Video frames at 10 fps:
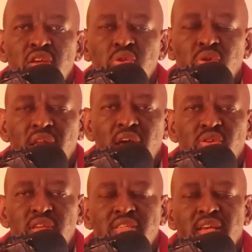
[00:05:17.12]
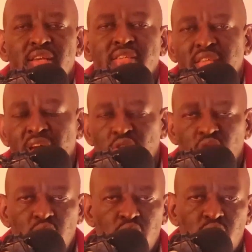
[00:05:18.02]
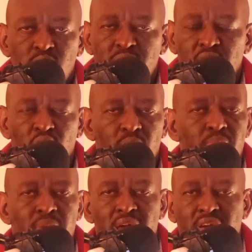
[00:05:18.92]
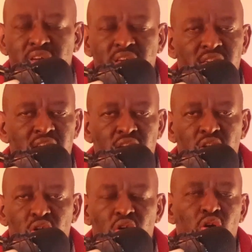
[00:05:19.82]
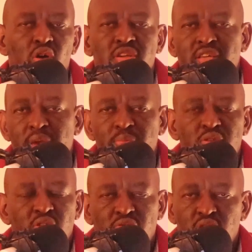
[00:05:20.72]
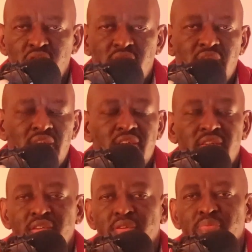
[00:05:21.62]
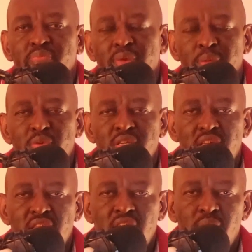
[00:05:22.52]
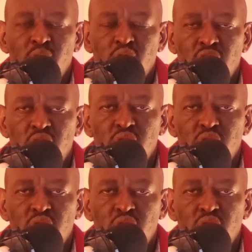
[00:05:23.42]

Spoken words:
you can actually just start your YouTube channel by creating all types of content, publishing them on your